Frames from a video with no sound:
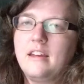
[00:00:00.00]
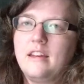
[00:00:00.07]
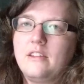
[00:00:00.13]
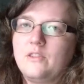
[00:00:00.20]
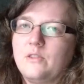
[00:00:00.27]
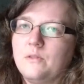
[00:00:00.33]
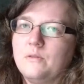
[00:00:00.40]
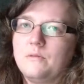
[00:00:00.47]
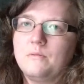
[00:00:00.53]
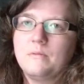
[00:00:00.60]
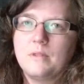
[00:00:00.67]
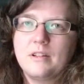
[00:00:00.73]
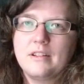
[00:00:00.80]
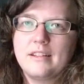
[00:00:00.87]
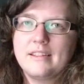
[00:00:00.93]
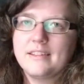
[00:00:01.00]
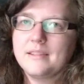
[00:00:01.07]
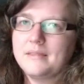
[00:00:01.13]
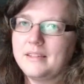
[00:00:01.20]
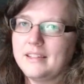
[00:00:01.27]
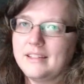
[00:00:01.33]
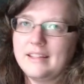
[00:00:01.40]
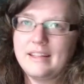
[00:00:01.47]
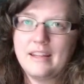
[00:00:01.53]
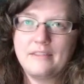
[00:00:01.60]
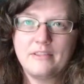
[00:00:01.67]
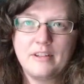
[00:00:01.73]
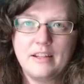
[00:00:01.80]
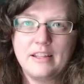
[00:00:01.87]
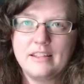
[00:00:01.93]
So work is something that
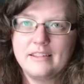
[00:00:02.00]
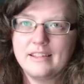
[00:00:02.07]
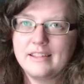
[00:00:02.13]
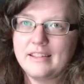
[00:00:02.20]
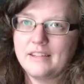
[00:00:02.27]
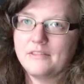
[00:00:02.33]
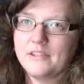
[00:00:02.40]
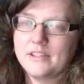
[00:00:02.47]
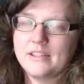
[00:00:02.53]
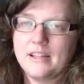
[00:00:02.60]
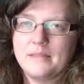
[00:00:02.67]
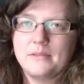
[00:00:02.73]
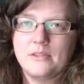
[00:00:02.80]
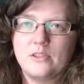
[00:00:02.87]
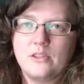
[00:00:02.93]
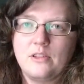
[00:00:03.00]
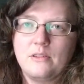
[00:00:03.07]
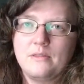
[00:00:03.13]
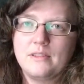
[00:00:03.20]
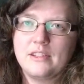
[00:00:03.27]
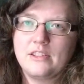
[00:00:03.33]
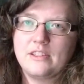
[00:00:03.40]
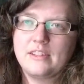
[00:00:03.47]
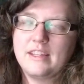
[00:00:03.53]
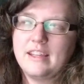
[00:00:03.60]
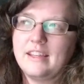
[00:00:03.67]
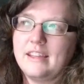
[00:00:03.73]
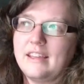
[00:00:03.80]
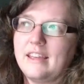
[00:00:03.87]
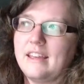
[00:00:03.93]
never ends, It never stops. There's no such
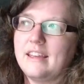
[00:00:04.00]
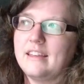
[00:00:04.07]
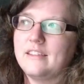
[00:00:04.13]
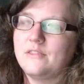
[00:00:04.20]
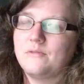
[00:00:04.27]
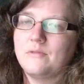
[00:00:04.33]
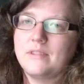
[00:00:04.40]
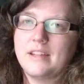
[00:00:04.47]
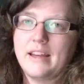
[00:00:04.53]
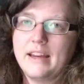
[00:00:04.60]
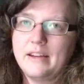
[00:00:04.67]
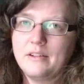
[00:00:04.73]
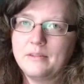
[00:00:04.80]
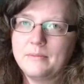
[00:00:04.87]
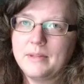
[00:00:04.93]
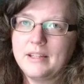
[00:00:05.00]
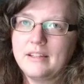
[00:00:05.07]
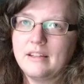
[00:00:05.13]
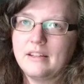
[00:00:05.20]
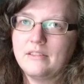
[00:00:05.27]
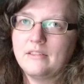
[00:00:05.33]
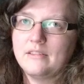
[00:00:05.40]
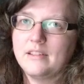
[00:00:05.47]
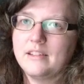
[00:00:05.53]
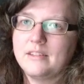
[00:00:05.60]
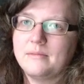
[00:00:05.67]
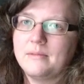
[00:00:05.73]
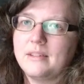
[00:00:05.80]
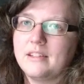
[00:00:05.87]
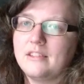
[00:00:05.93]
thing as retirement and all this
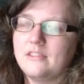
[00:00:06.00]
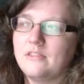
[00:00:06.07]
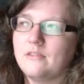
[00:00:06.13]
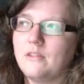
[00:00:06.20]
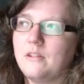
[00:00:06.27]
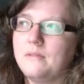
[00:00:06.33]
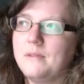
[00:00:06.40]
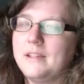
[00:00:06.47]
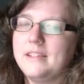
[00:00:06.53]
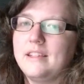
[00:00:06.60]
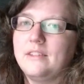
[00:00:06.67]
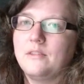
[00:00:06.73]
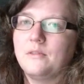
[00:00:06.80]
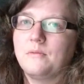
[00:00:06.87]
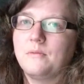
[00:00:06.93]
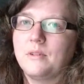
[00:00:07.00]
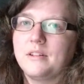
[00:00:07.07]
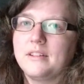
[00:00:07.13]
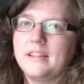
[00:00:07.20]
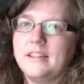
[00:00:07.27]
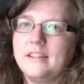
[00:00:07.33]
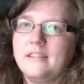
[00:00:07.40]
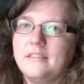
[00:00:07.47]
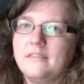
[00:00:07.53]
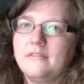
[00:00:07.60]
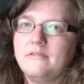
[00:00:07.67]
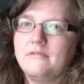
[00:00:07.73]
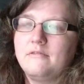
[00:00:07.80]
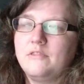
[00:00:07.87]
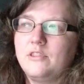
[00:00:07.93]
because you're always either working
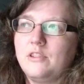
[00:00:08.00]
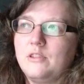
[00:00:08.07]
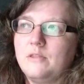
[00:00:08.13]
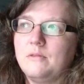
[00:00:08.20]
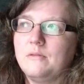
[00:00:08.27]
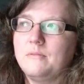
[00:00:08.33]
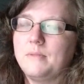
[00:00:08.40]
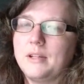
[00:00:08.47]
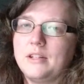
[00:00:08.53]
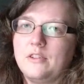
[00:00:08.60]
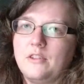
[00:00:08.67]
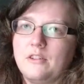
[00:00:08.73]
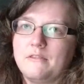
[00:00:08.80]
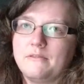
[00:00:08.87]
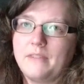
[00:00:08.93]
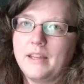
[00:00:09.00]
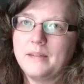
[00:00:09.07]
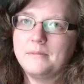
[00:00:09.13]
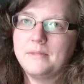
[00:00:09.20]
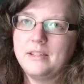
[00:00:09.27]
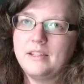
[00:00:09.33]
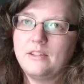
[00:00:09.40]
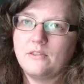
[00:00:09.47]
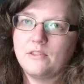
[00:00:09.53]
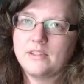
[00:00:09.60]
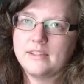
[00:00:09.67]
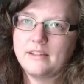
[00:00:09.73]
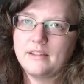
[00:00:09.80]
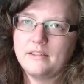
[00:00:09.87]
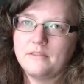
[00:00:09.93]
to better your family,
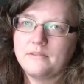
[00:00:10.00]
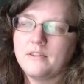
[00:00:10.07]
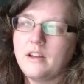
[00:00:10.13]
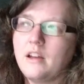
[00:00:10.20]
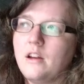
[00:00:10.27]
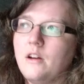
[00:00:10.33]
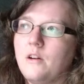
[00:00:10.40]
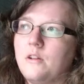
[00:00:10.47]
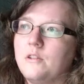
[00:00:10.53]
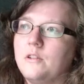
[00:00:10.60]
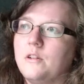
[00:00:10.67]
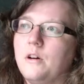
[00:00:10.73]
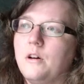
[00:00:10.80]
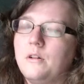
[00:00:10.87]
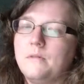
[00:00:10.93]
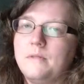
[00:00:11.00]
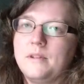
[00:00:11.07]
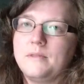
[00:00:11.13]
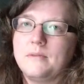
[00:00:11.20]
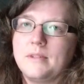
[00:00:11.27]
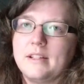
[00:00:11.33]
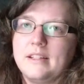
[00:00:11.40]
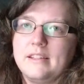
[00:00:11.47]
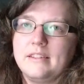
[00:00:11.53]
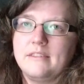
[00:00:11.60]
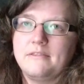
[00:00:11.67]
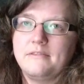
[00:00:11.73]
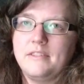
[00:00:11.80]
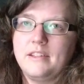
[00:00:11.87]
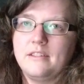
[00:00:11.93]
yourself, or you're always working in the
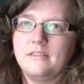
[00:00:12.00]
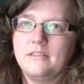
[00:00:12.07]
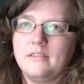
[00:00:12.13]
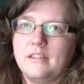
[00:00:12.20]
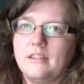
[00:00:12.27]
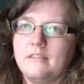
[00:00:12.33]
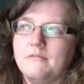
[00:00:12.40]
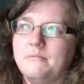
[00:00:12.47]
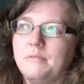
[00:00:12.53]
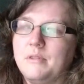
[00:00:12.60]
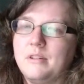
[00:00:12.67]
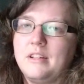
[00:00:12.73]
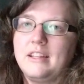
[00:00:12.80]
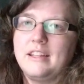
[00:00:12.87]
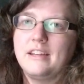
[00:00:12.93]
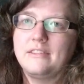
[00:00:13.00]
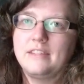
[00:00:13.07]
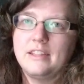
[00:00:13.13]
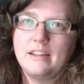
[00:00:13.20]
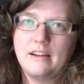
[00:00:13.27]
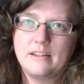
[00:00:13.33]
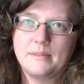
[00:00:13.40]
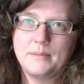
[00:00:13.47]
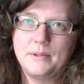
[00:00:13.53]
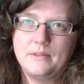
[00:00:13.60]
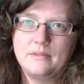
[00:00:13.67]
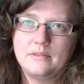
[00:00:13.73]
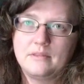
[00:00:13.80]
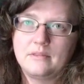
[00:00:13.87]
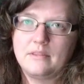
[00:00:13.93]
field of putting out the gospel.
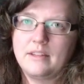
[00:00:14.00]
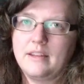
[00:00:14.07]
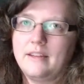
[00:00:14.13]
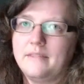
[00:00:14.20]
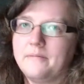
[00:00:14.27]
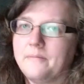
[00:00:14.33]
Okay?